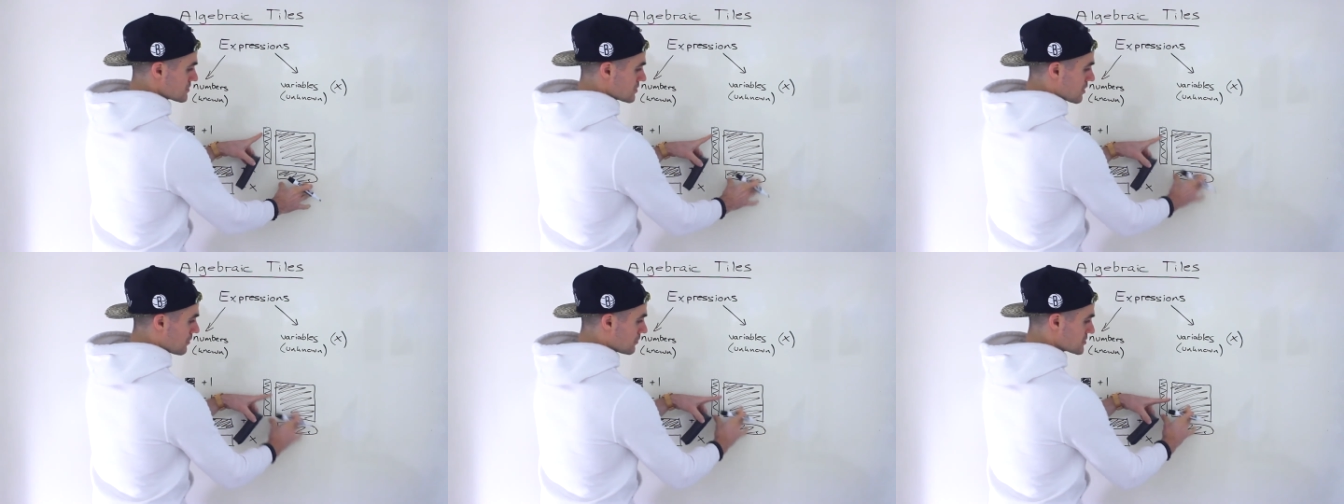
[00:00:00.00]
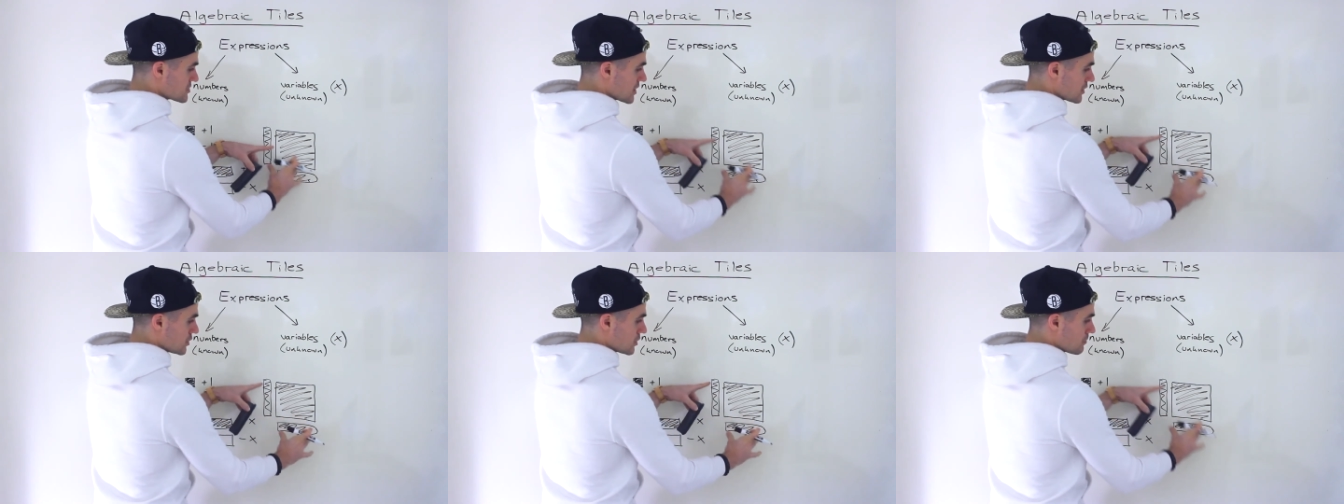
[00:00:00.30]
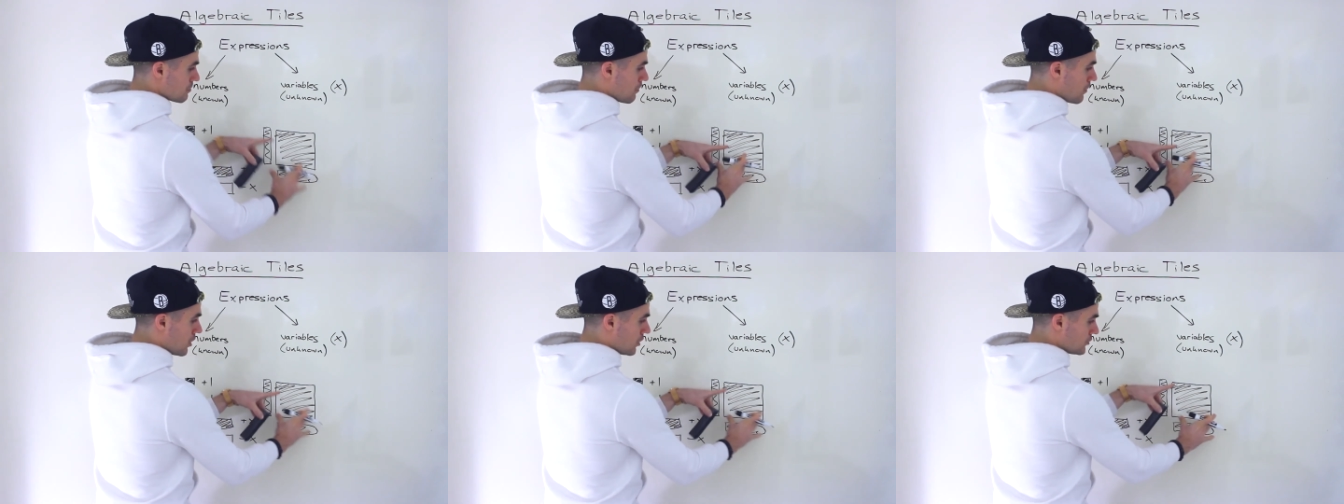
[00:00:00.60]
it's almost like you're
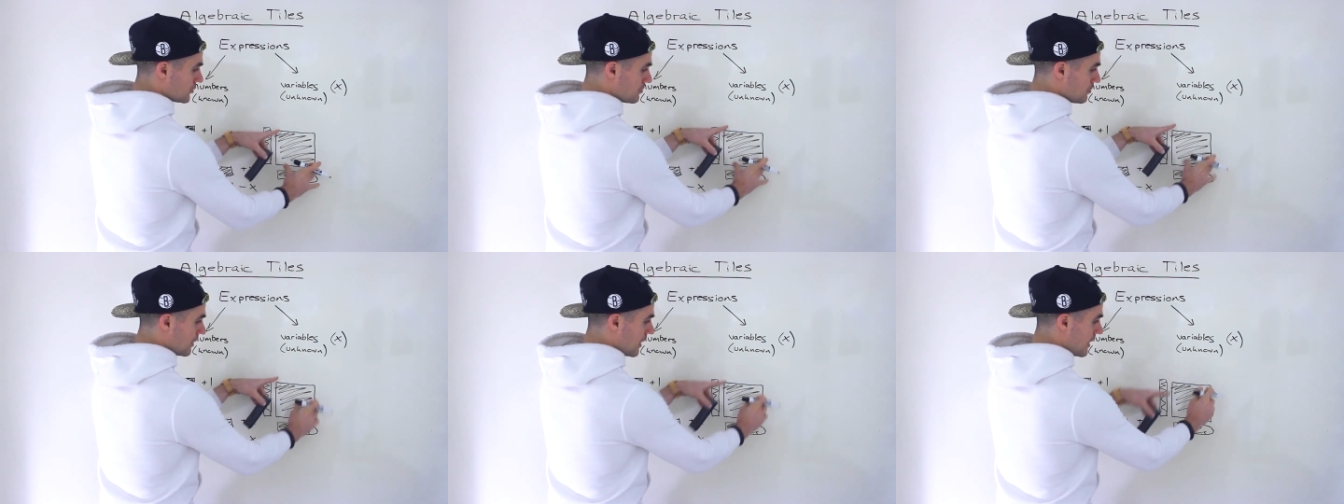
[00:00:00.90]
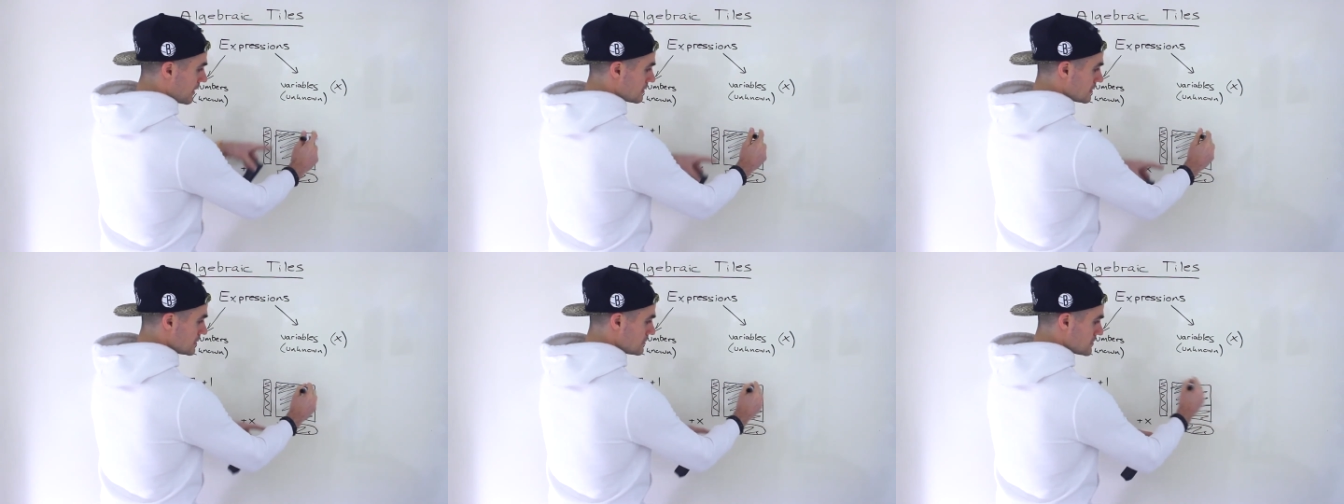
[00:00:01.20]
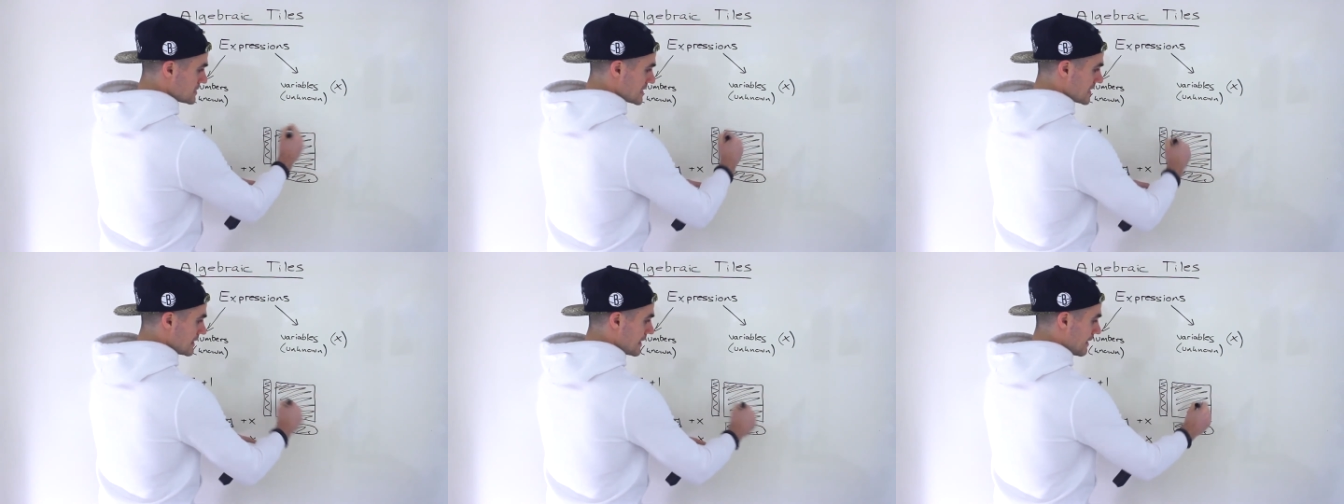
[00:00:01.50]
multiplying
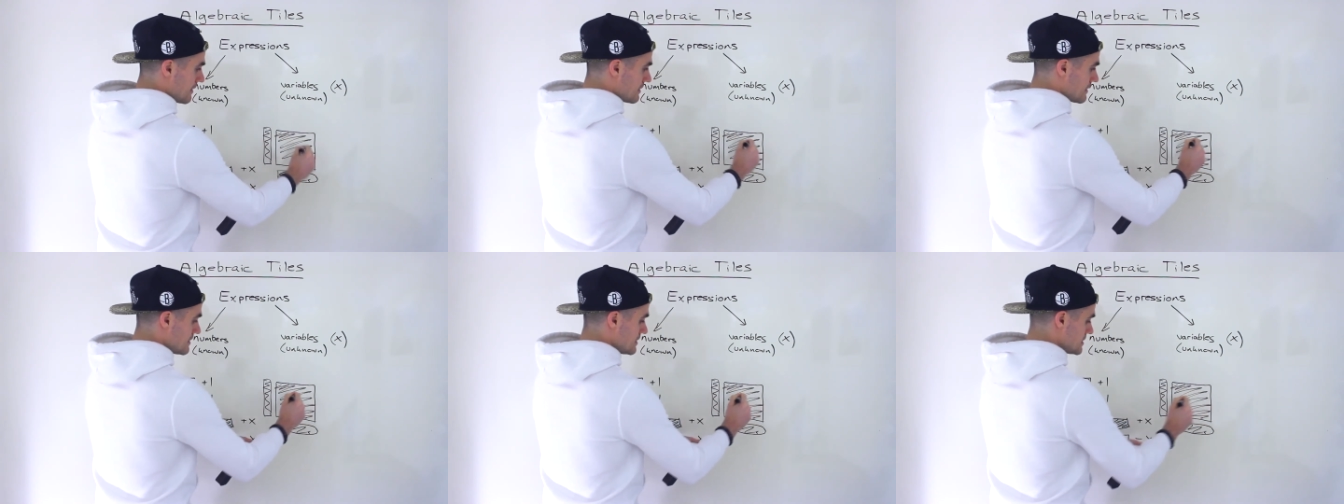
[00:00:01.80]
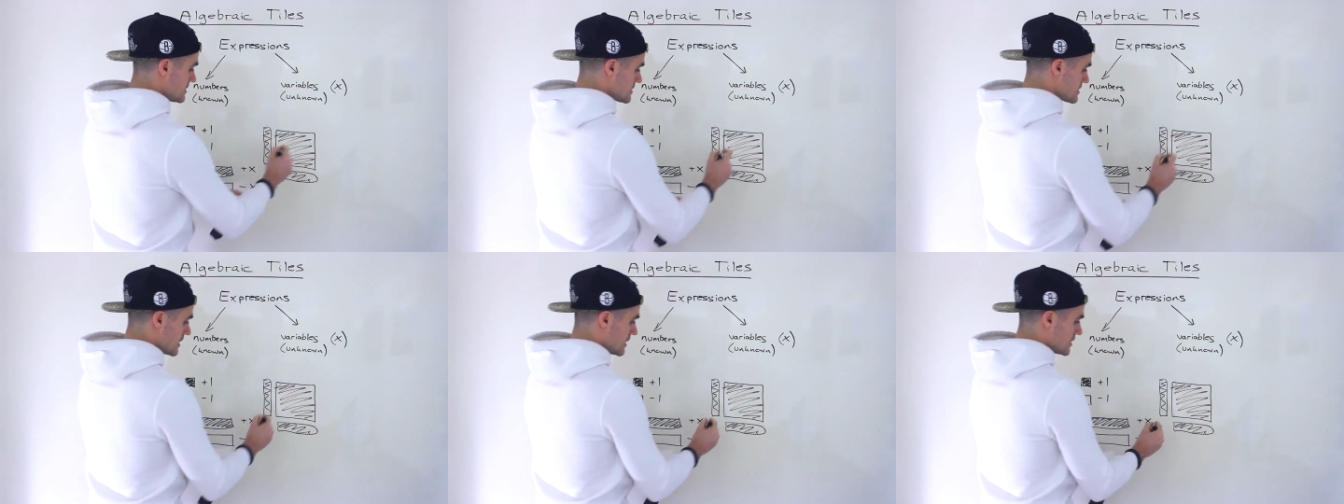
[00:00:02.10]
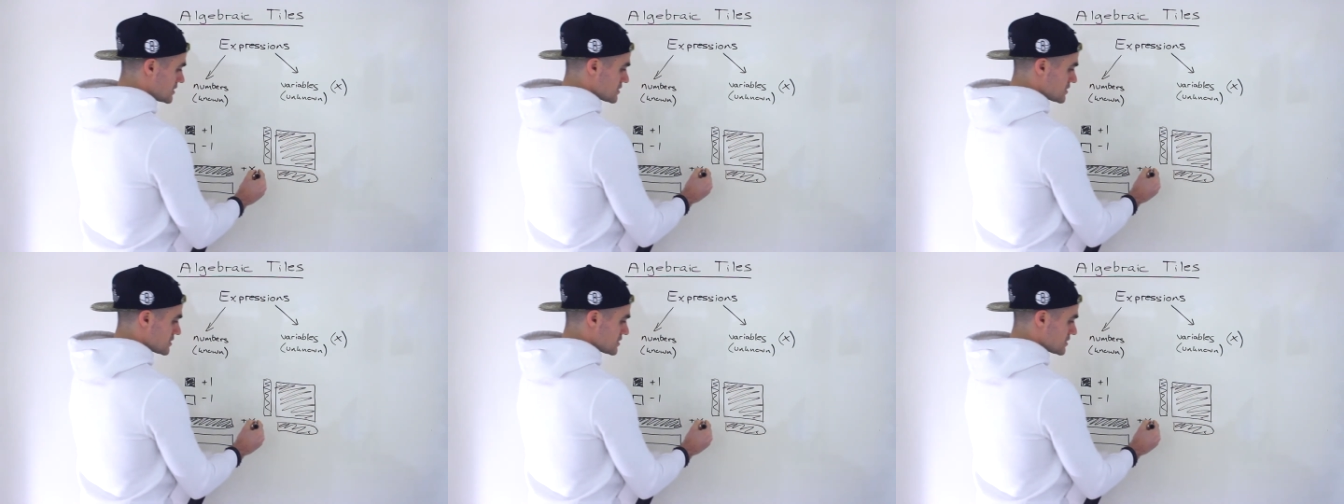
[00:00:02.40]
them to get this.